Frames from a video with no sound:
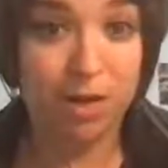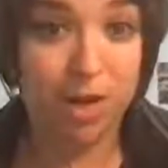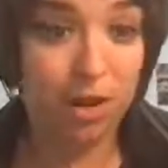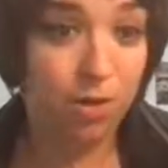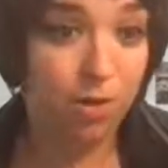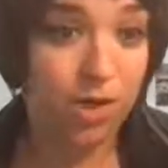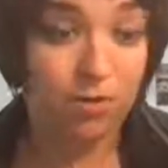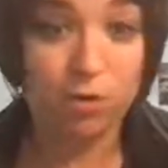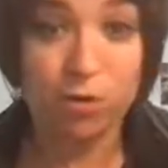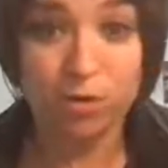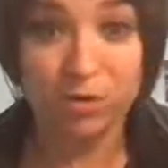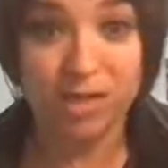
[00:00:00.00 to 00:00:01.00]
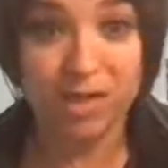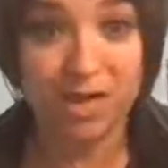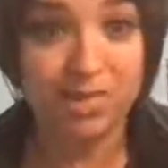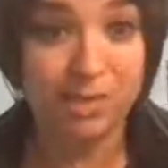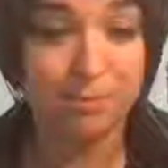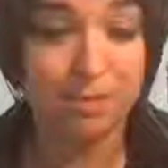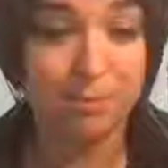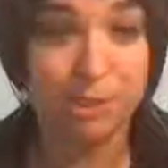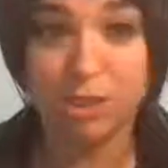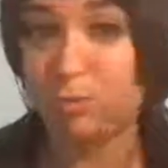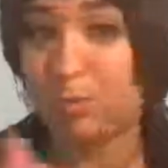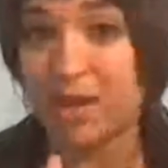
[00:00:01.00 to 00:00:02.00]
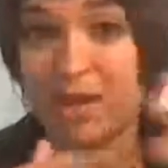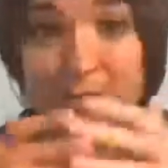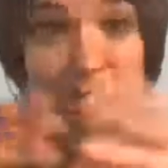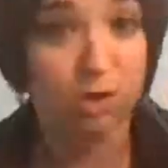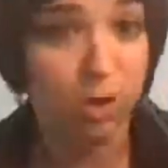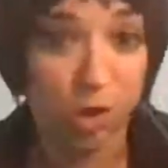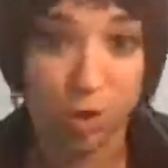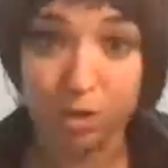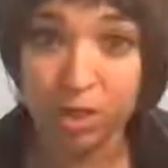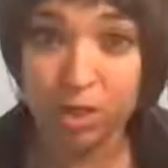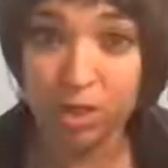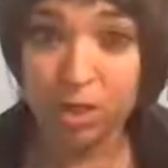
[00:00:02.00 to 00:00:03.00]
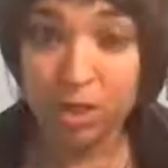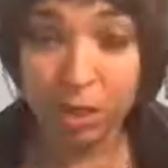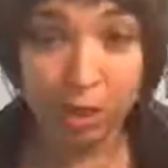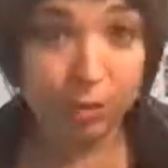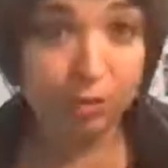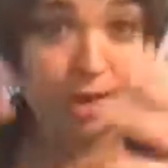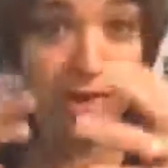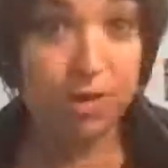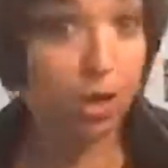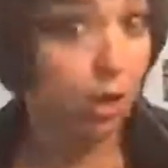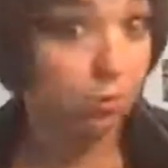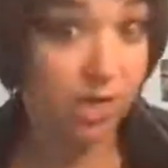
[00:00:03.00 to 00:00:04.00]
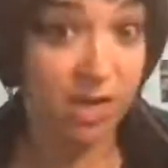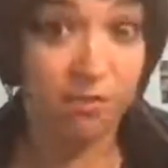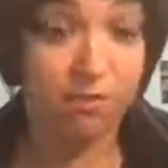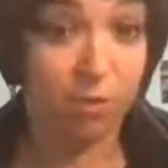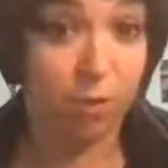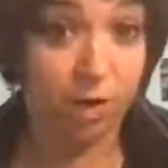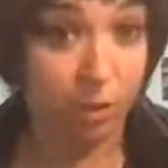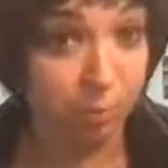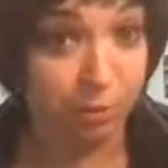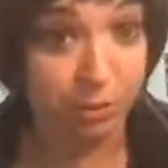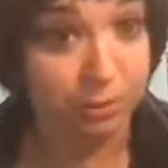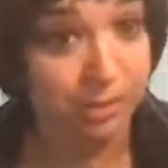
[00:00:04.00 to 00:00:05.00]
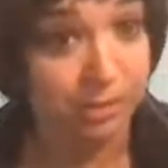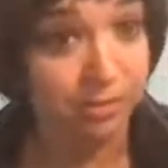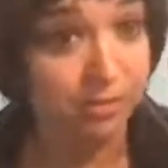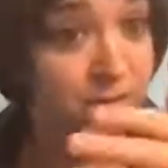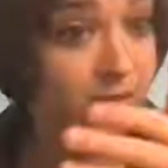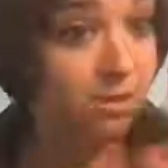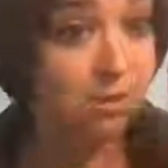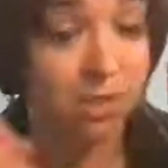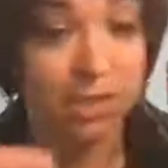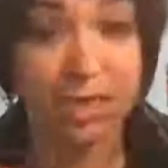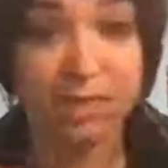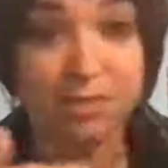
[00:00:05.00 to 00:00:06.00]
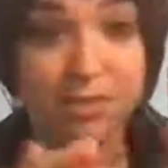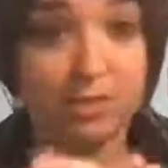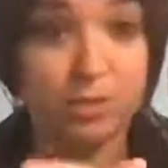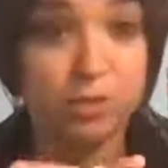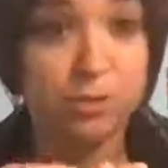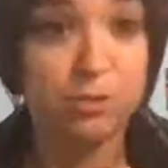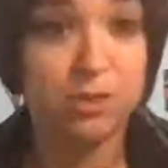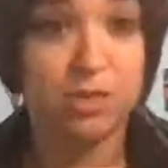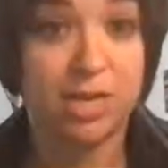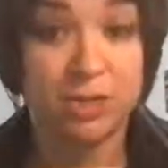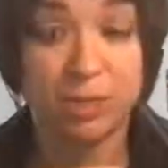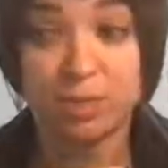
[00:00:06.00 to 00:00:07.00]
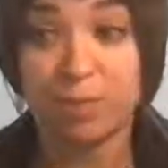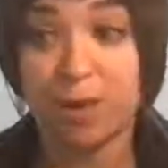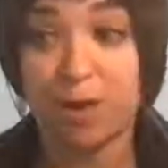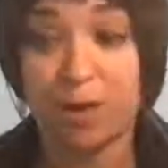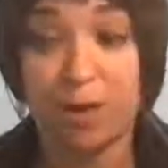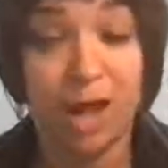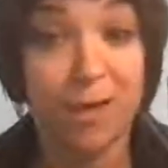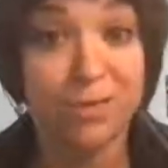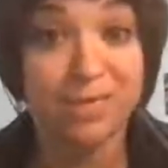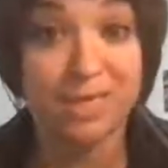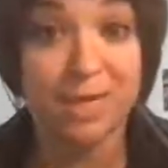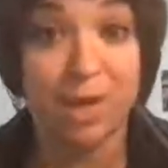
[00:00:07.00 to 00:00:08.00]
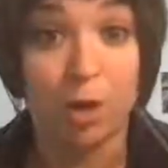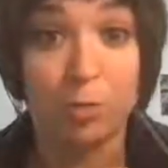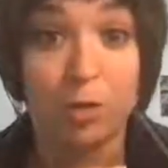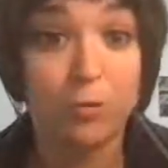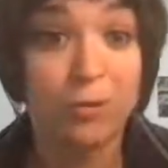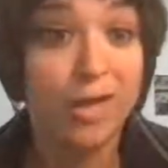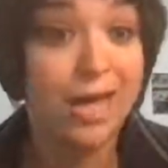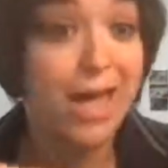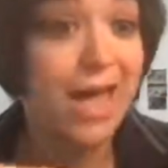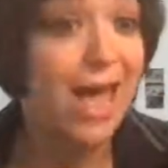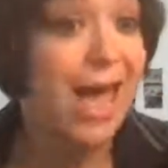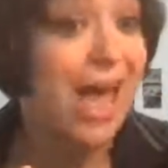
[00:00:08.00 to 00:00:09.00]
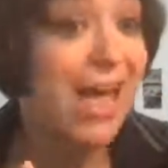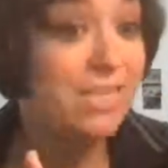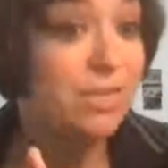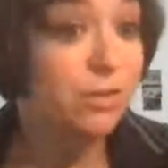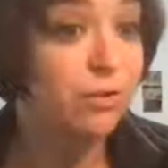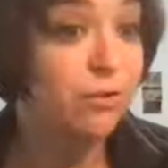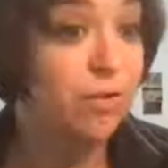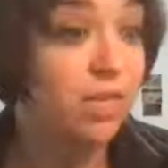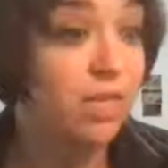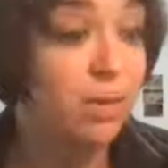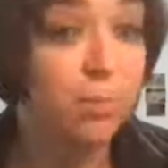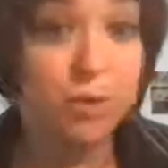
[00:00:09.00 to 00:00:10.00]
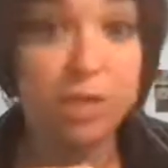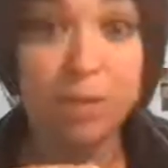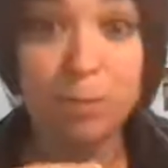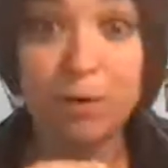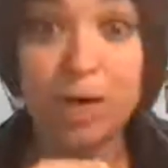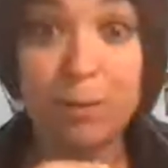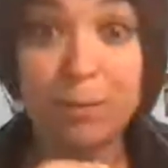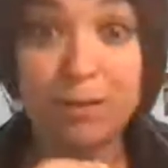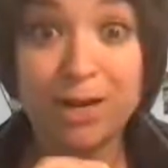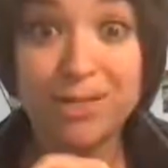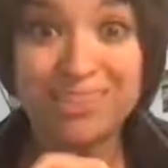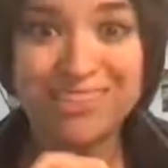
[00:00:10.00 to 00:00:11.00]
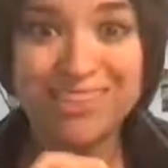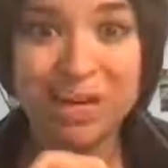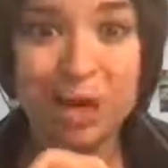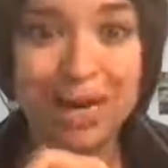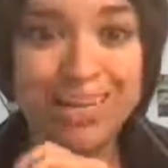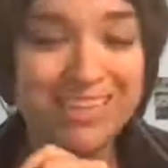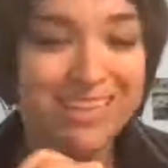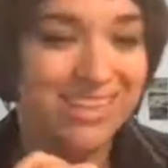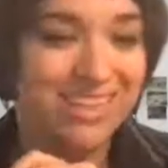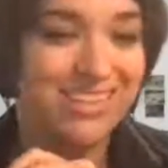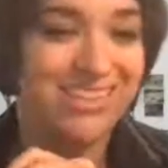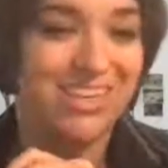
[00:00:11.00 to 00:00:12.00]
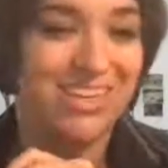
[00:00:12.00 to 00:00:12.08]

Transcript: just let me know. And of course, the content membership, I have this all curated already for you, pre-written. The link is in the description, and just let me know how else I can help you as your friendly bookkeeper copywriter. All right.